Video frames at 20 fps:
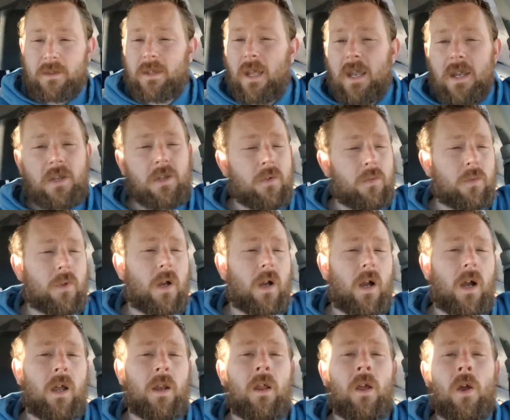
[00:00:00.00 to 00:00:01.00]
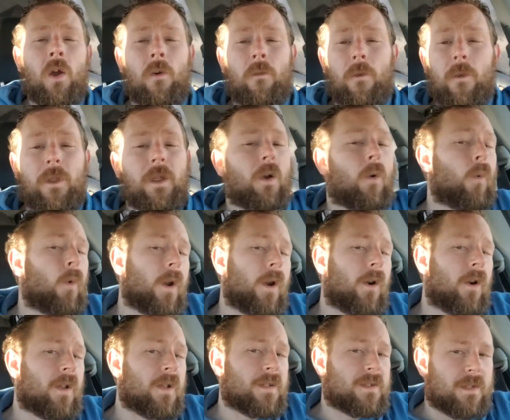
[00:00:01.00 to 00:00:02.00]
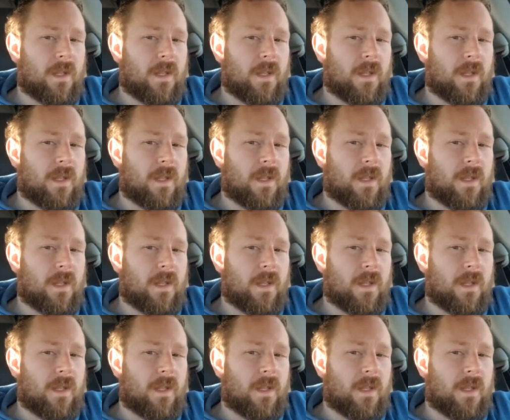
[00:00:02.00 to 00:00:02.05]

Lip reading: Thank you, God, for the awareness